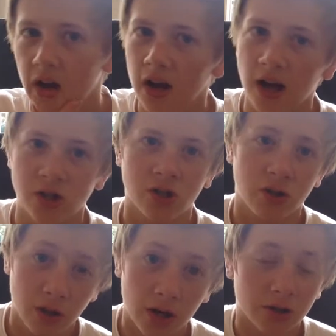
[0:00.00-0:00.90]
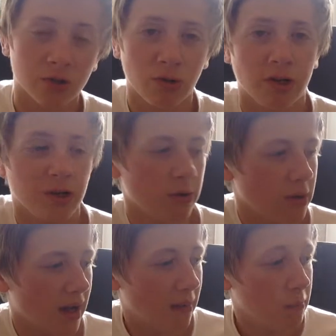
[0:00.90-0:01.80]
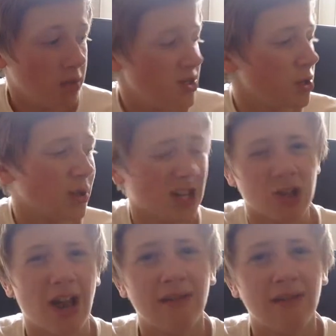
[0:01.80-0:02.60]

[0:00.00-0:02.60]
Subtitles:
no, I just want to do Newcastle.